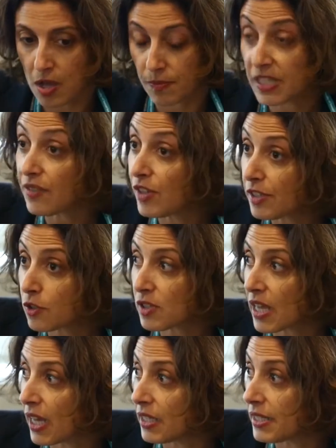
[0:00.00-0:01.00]
civil
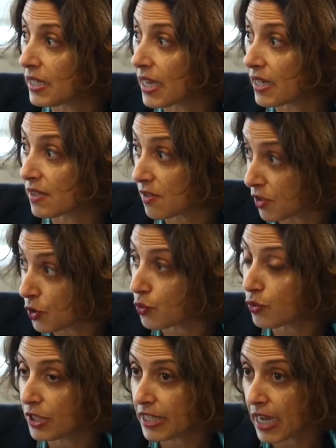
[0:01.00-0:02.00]
society as a
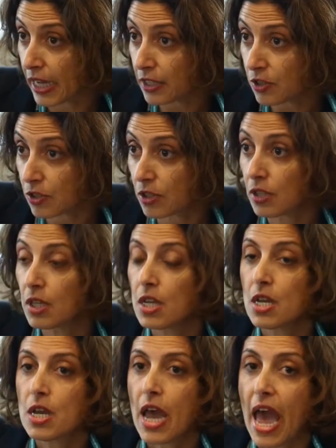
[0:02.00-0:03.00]
security actor,
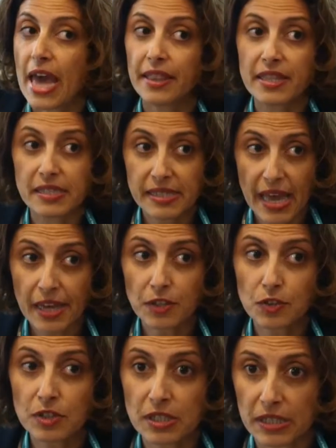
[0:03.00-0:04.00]
and the
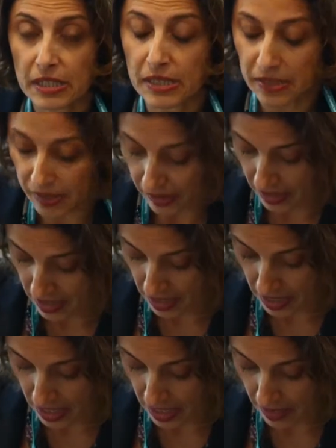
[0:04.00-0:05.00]
second is
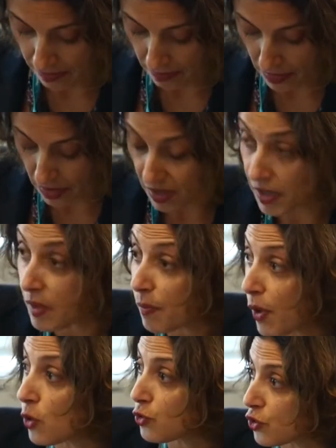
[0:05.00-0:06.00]
the
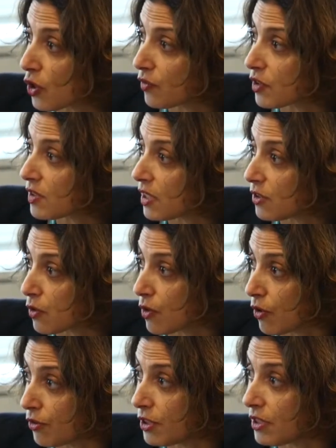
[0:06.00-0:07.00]
implosion of the state
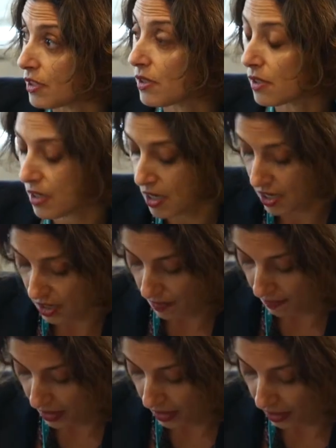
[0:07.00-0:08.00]
authorities.
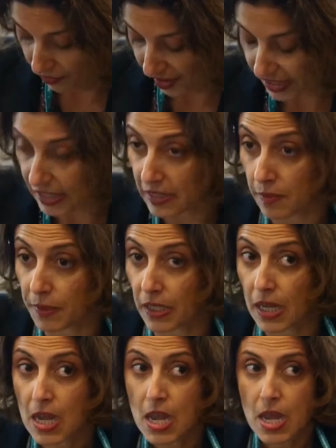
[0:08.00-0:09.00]
The fact that, I
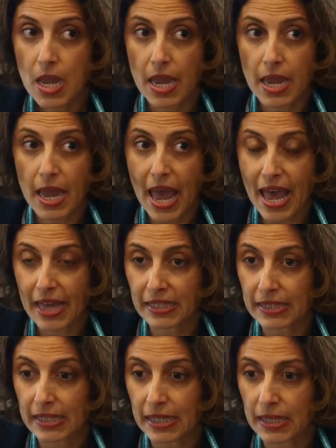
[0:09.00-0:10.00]
mean,
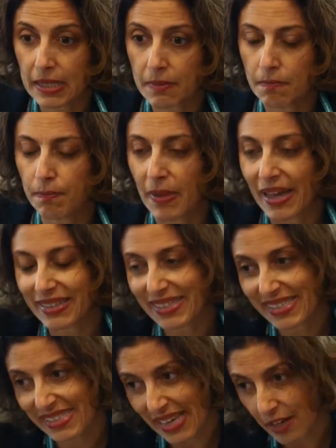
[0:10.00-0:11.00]
at
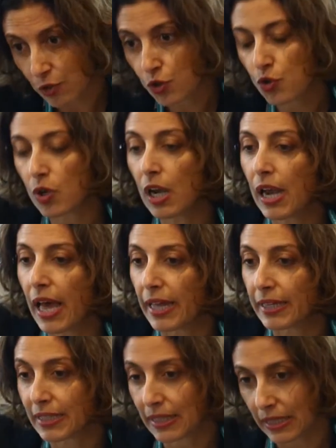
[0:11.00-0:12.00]
the central
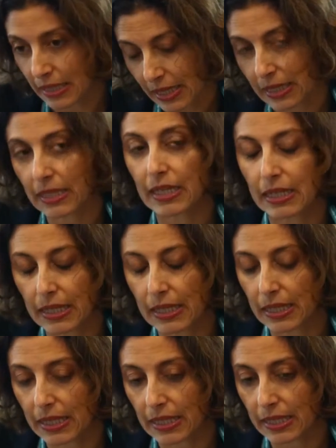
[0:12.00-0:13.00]
and
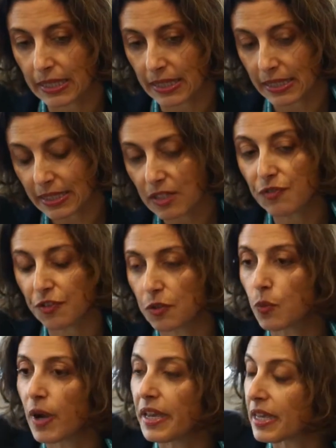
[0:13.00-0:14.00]
in a
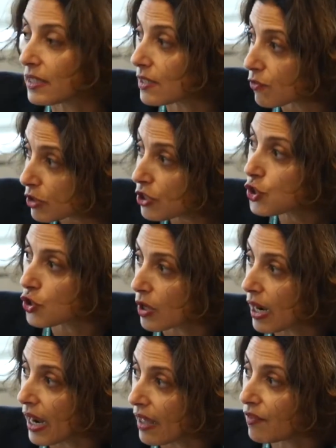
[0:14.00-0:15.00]
different way at the
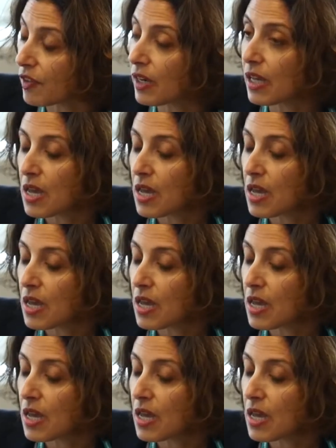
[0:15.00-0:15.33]
regional level,